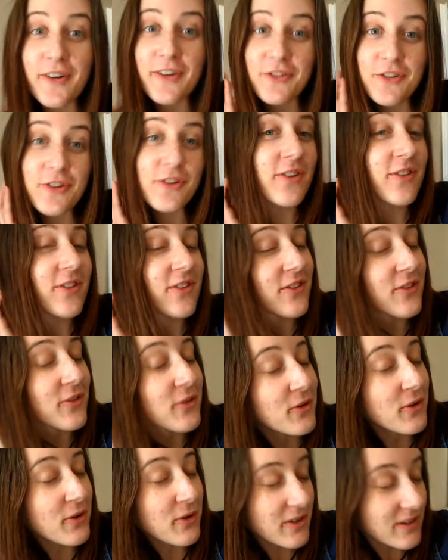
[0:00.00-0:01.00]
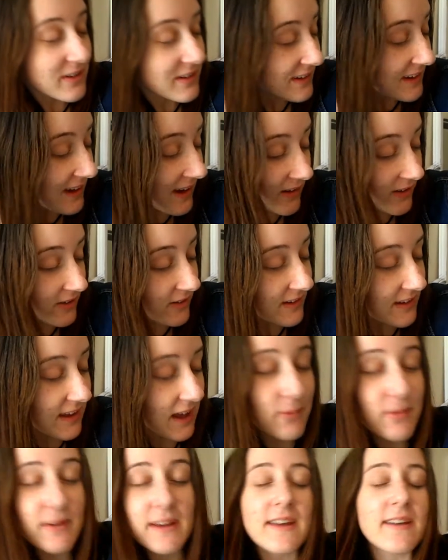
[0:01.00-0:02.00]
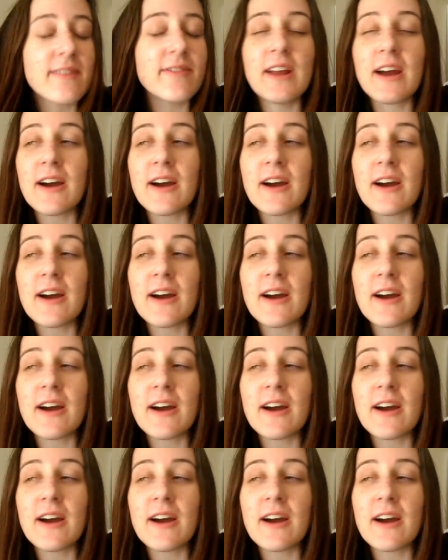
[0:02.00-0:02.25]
as you just saw, Hannah and Gabby